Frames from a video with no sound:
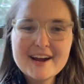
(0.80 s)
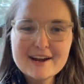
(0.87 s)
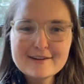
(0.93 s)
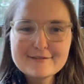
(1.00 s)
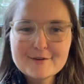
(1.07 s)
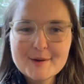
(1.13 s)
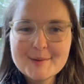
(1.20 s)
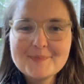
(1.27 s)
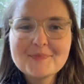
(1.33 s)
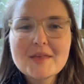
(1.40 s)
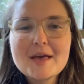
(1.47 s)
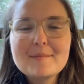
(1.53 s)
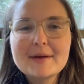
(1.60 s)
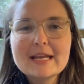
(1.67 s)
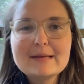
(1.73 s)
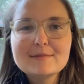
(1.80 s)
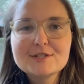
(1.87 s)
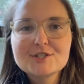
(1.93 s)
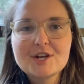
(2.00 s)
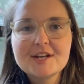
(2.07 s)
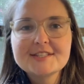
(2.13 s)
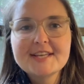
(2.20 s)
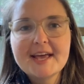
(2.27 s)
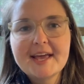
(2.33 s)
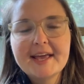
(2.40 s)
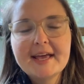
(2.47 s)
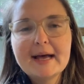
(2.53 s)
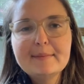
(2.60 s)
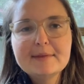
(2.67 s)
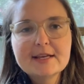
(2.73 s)
everyone, my name is Shantae.
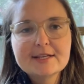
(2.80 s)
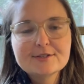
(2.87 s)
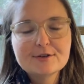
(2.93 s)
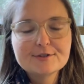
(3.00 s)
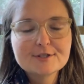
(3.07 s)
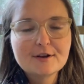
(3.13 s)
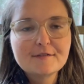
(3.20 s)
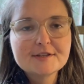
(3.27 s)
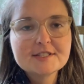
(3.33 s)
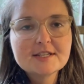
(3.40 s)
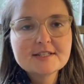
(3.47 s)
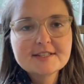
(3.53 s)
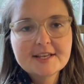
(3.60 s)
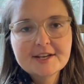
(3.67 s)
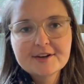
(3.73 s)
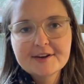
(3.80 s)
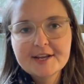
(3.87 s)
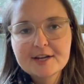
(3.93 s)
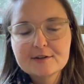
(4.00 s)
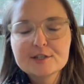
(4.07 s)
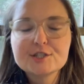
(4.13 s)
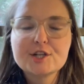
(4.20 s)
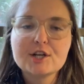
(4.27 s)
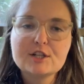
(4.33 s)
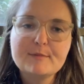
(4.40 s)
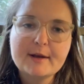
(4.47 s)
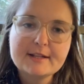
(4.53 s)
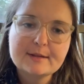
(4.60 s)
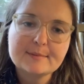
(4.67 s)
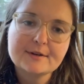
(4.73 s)
I'm the Adult Services Leader here at
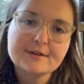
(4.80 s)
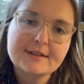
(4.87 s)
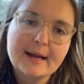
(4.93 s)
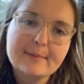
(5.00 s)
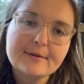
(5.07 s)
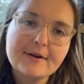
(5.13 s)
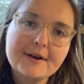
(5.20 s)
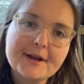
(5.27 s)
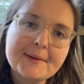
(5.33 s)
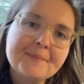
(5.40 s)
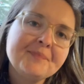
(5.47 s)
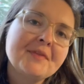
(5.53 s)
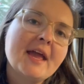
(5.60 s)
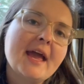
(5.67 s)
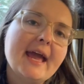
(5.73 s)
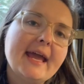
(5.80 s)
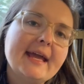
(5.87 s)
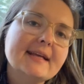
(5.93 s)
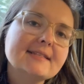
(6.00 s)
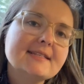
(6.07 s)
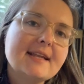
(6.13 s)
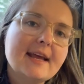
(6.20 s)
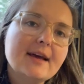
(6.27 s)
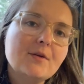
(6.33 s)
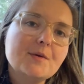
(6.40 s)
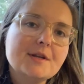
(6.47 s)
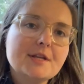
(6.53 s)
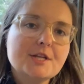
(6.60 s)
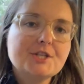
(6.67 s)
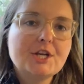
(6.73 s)
Charlotte-Mecklenburg Library, and today I
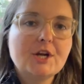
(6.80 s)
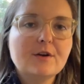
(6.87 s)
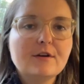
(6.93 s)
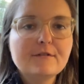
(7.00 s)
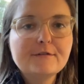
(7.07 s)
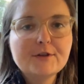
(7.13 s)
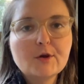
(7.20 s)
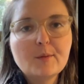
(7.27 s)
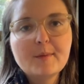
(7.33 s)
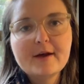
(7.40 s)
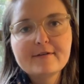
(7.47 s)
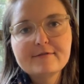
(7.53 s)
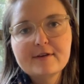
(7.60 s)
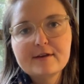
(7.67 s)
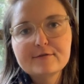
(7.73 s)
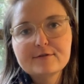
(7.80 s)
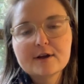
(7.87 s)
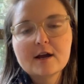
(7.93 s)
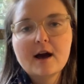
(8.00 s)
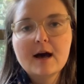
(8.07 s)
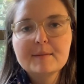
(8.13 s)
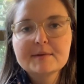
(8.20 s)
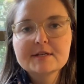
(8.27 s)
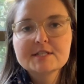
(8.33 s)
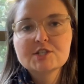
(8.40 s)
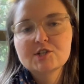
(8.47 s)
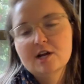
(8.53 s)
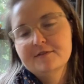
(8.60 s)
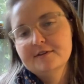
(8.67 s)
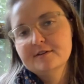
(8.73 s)
wanted to share a few of my favorite comics and
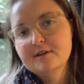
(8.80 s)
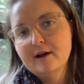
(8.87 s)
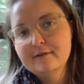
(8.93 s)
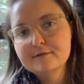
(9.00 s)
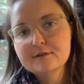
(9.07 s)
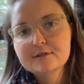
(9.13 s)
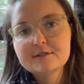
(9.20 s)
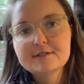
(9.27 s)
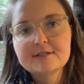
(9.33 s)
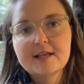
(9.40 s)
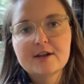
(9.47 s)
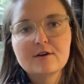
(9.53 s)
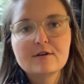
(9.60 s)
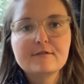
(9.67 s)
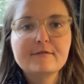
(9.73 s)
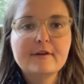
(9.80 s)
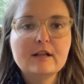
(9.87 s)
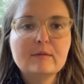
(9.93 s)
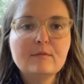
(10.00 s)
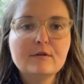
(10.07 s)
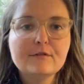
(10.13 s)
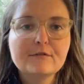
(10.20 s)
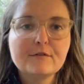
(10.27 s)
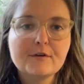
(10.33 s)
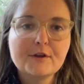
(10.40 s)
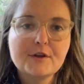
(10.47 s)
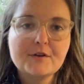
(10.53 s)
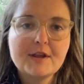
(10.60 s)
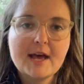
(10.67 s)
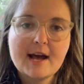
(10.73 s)
graphic novels that are available for
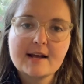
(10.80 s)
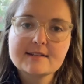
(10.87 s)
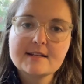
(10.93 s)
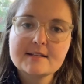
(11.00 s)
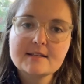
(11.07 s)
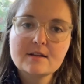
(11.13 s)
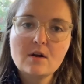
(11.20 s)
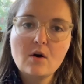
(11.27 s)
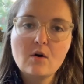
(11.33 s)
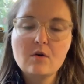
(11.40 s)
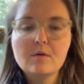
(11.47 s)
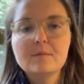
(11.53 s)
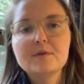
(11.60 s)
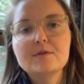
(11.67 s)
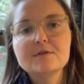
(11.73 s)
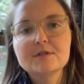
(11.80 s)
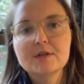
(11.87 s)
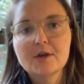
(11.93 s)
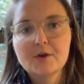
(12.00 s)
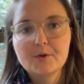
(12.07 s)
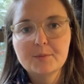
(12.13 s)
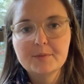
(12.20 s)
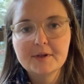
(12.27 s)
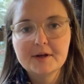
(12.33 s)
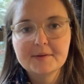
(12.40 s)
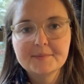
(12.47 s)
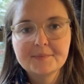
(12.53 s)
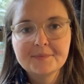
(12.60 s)
you to access at home using Hoopla.